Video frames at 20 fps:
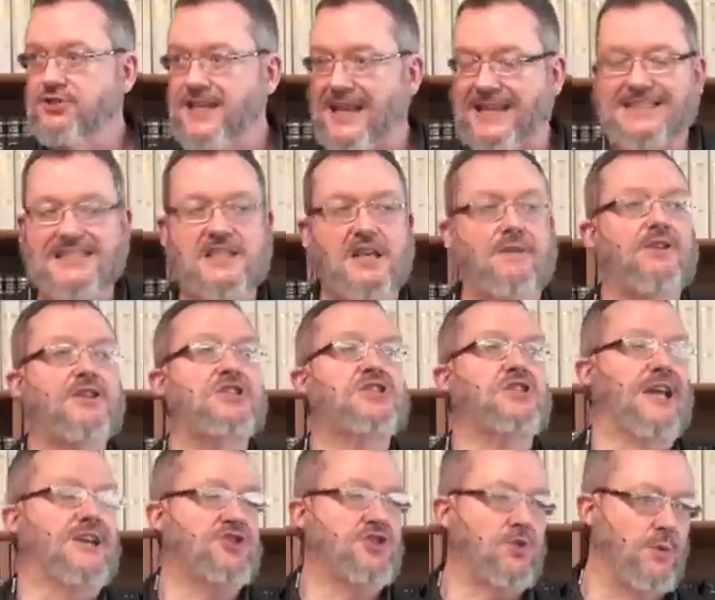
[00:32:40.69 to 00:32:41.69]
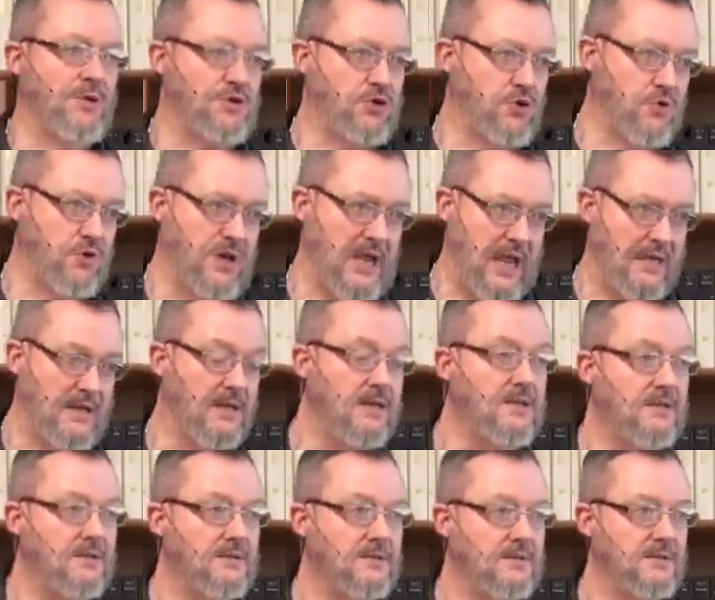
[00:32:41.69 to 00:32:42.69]
That civilization was
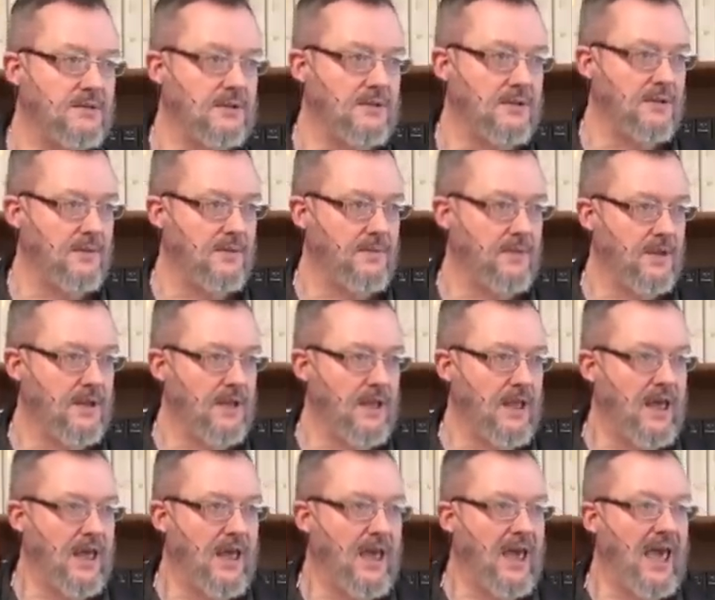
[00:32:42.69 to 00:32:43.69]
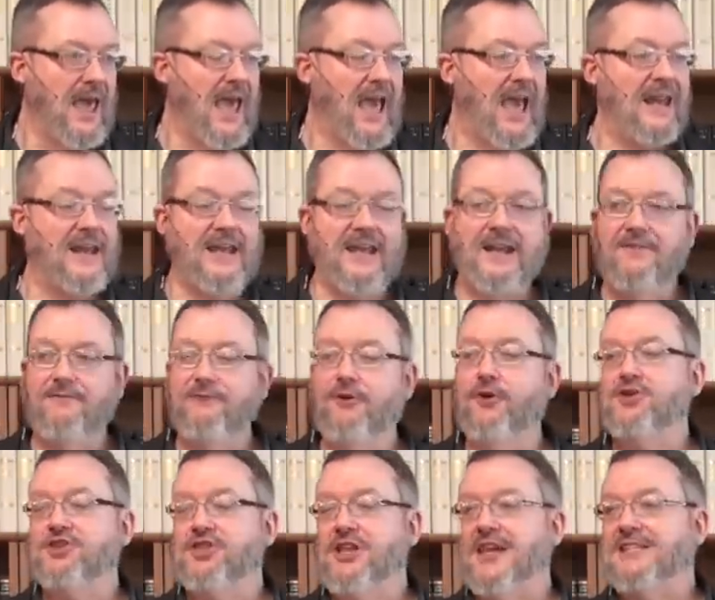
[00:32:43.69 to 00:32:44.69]
created. And it
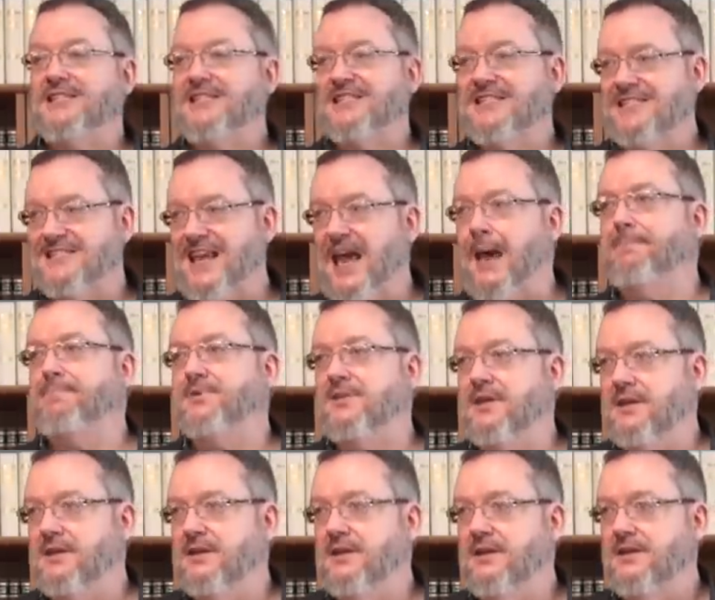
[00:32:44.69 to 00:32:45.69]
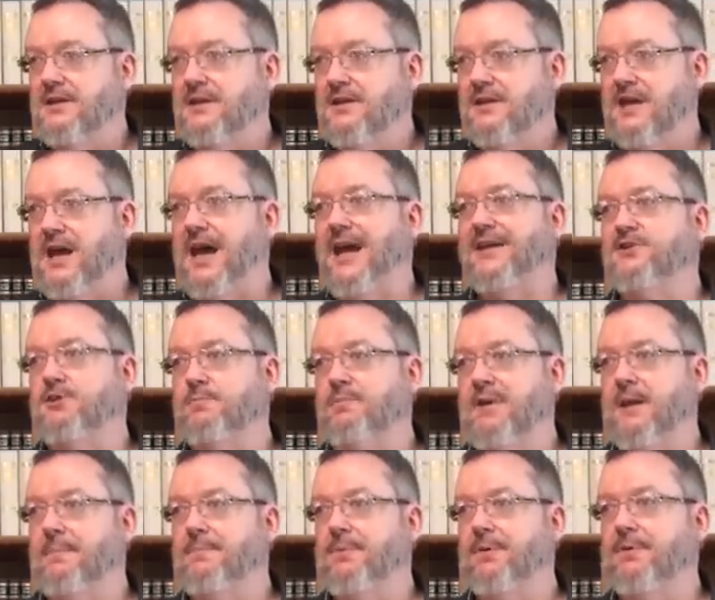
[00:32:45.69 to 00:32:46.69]
first accepted God's
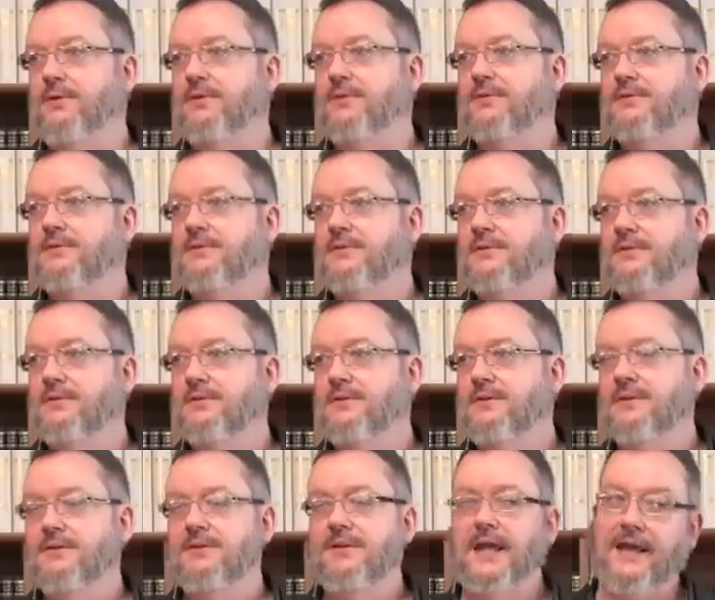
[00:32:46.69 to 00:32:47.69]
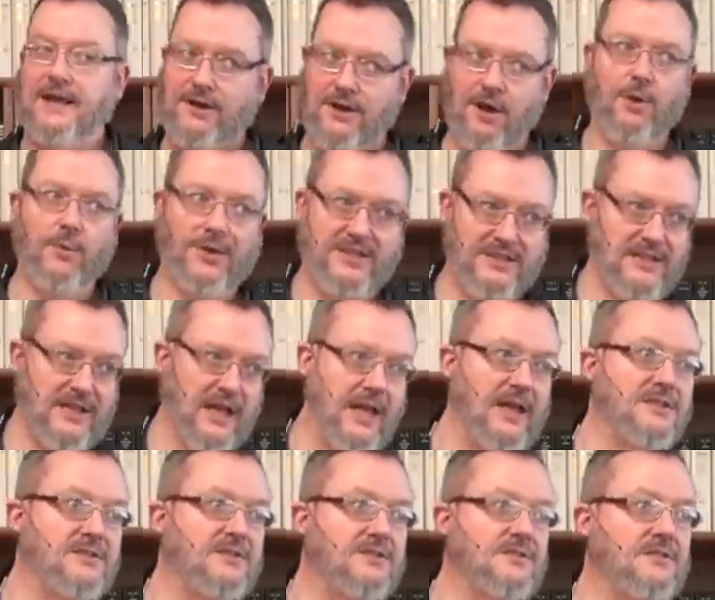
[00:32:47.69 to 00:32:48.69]
people, like it always
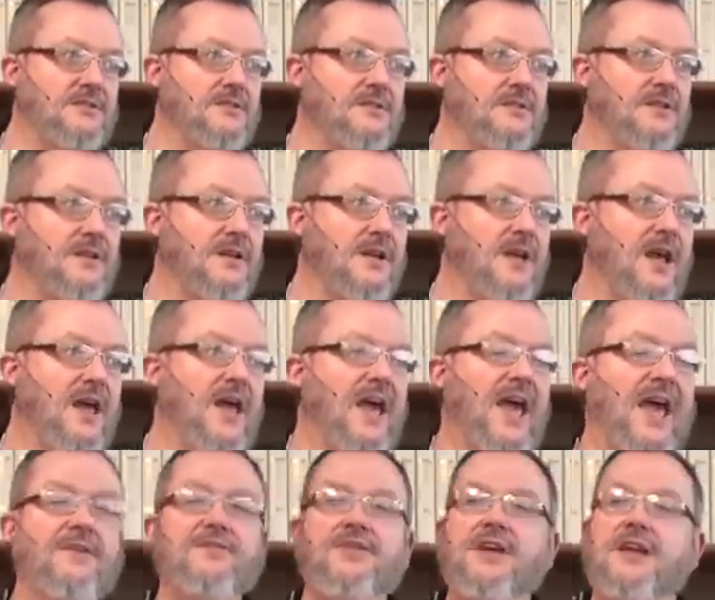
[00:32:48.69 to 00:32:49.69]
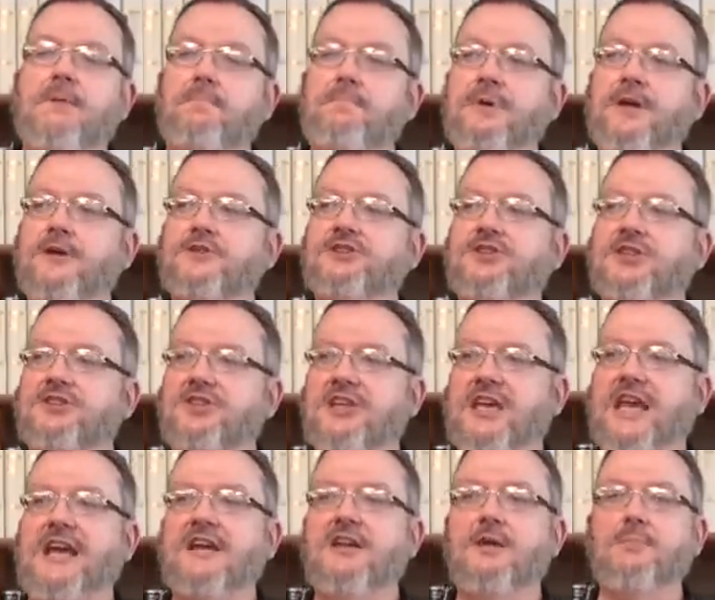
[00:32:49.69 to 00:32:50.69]
does. And then it builds its
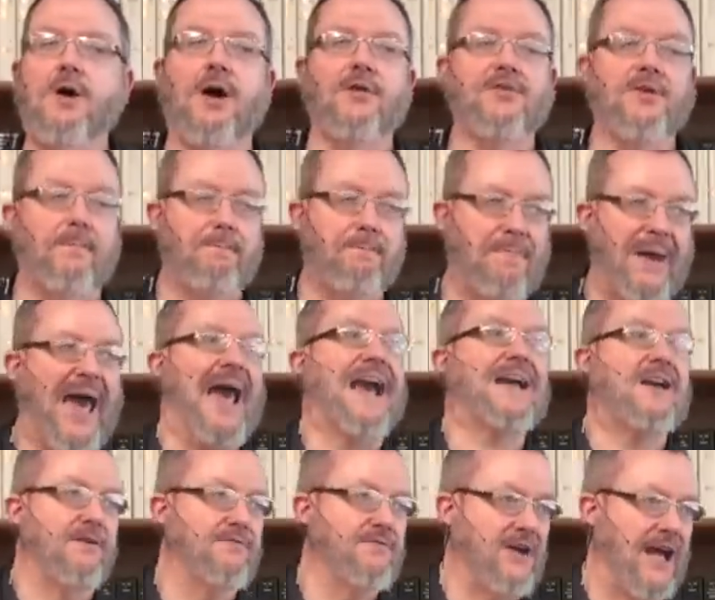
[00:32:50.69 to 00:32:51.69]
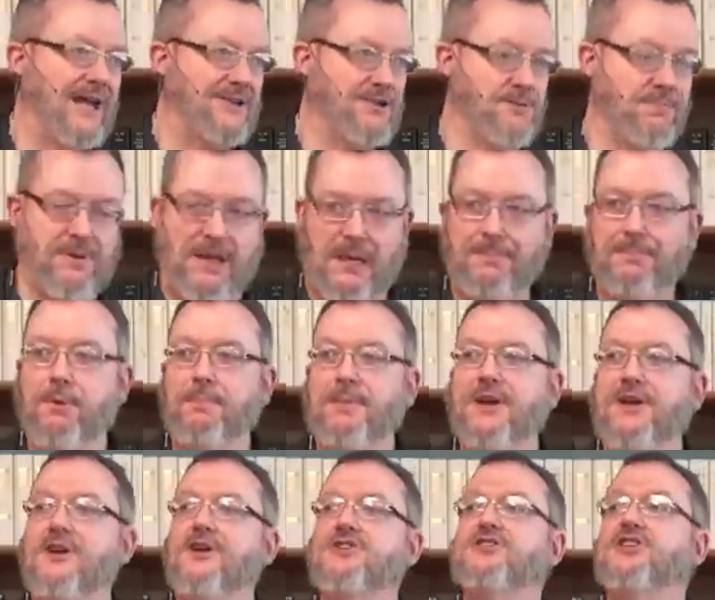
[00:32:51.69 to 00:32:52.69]
kingdom on the back of God's people
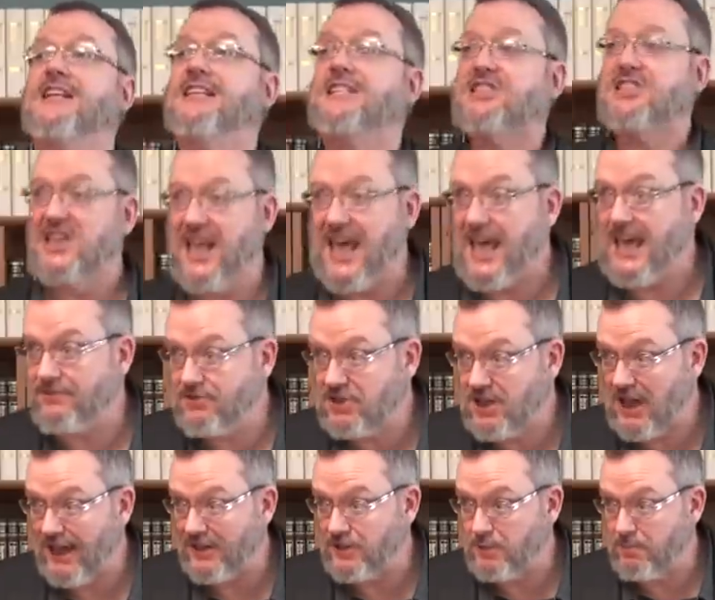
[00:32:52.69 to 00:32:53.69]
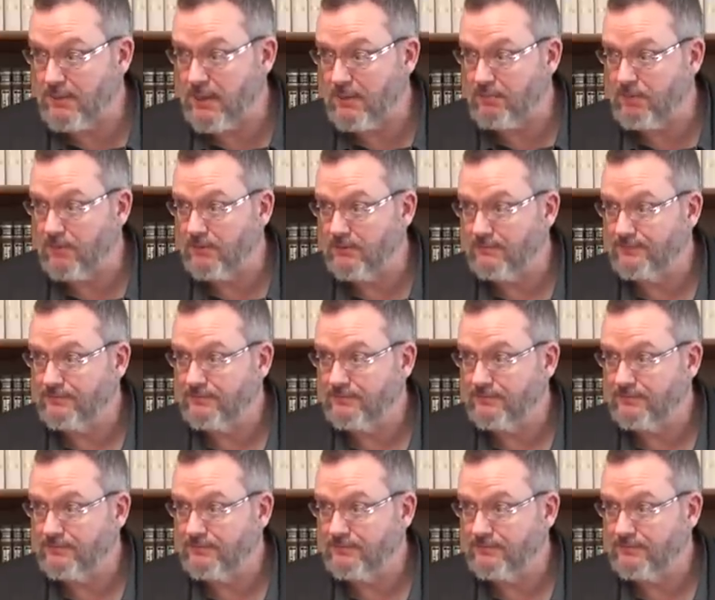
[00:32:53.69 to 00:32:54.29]
because it enslaves God's people.